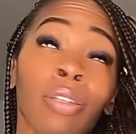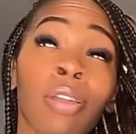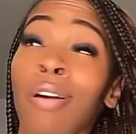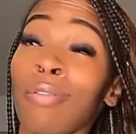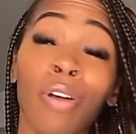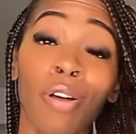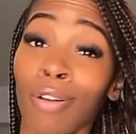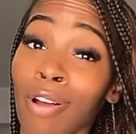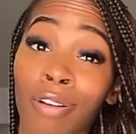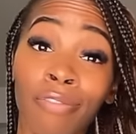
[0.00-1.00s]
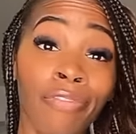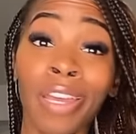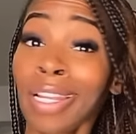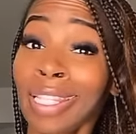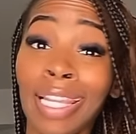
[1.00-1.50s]
No, Coco,
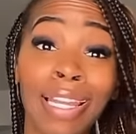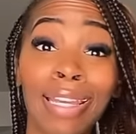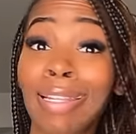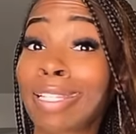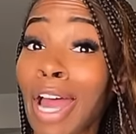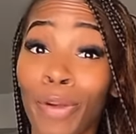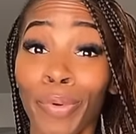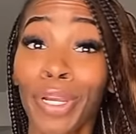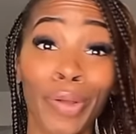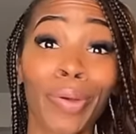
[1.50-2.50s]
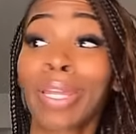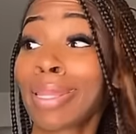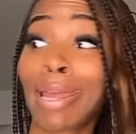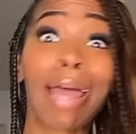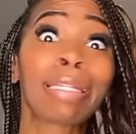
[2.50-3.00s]
fantasy land is not real, and
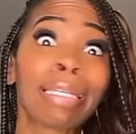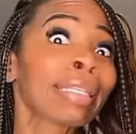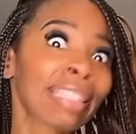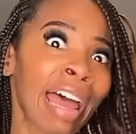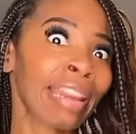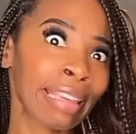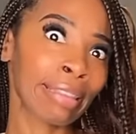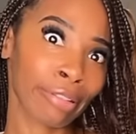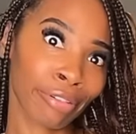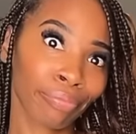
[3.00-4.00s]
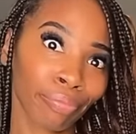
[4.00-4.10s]
that I D is not either.